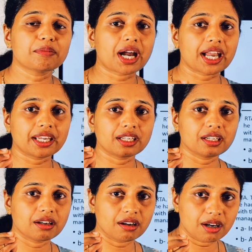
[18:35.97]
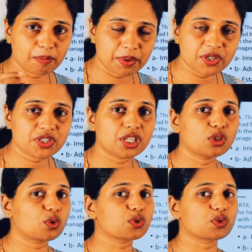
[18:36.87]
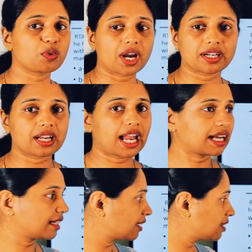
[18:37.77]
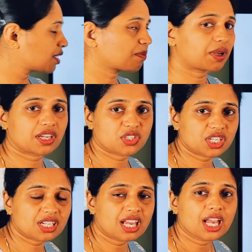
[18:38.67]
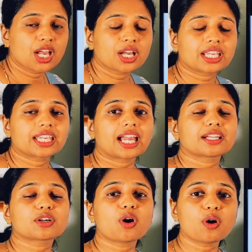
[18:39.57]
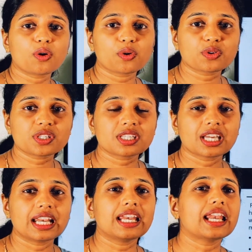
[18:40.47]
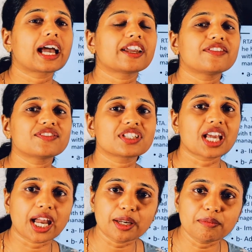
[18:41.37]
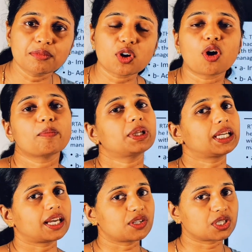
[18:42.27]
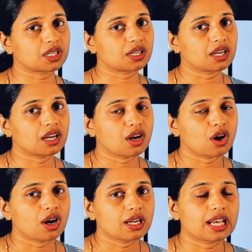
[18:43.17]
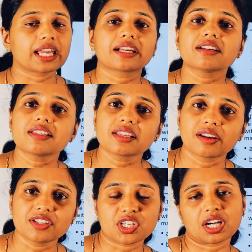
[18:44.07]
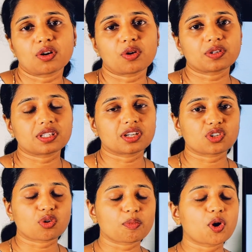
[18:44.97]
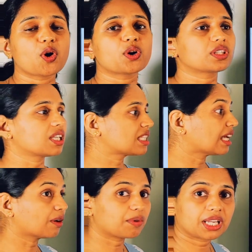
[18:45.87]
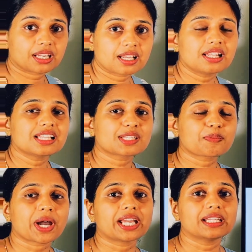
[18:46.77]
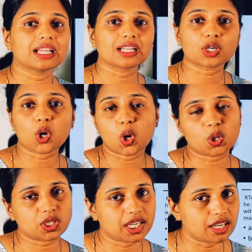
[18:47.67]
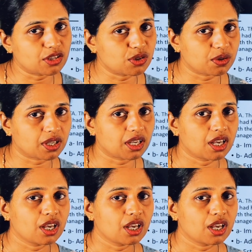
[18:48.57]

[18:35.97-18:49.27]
by a person, those who are handling this patient, can cause lifetime complication like a central cord syndrome or the cervical spinal cord injury.